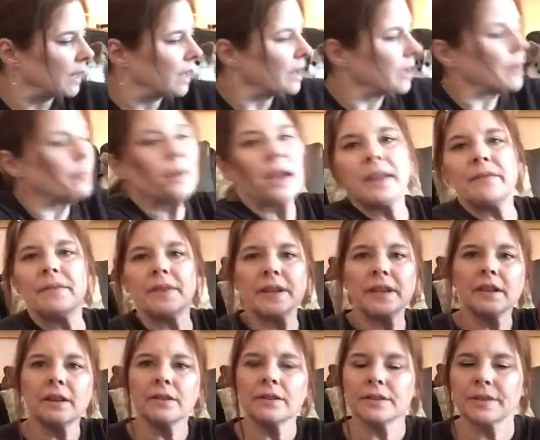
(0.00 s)
My
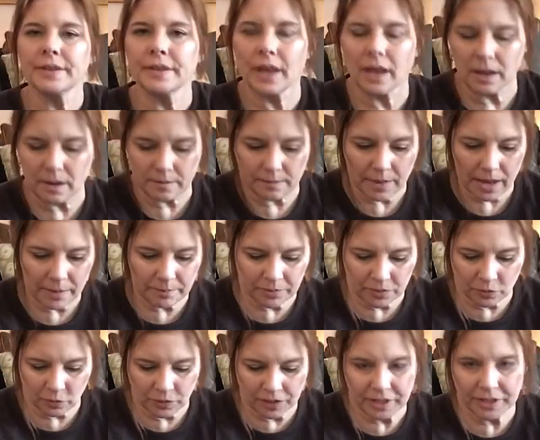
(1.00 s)
videos, I'm
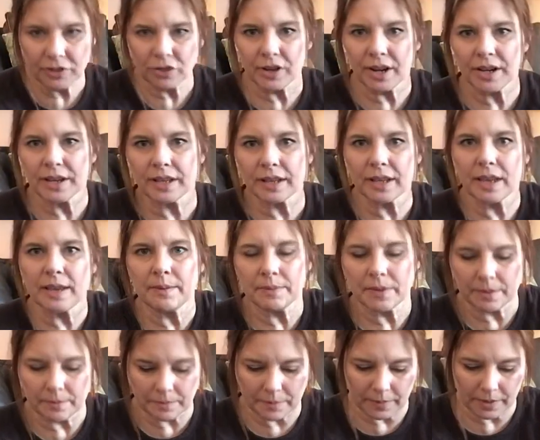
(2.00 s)
really trying to keep
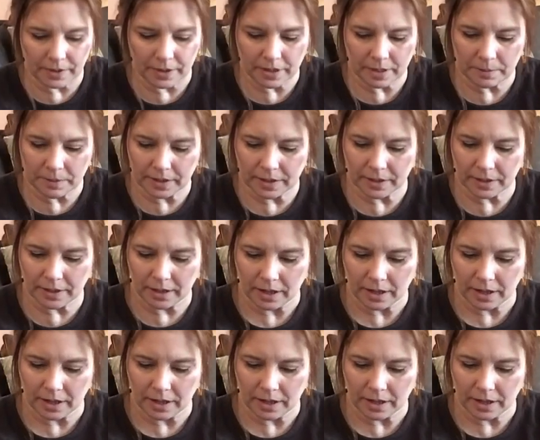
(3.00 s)
them a little bit